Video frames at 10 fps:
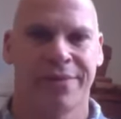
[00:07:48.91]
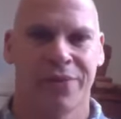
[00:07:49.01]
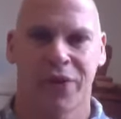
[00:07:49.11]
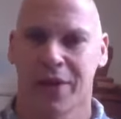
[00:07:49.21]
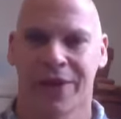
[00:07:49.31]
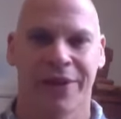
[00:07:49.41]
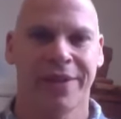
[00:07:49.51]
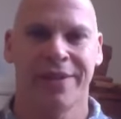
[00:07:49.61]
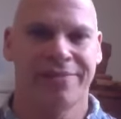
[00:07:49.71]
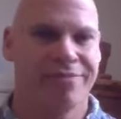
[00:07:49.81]
It's all good.
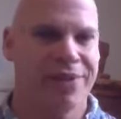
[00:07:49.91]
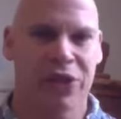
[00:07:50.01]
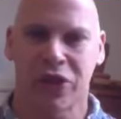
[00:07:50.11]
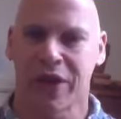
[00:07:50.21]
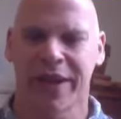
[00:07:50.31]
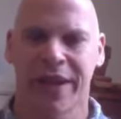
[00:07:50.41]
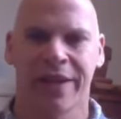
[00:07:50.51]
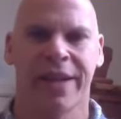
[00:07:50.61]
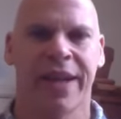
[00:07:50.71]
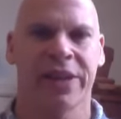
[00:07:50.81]
You can start
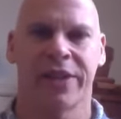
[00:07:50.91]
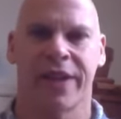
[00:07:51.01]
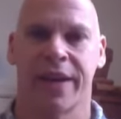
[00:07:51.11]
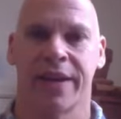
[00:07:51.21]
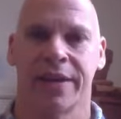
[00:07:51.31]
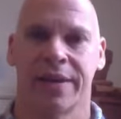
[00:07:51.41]
again the next day.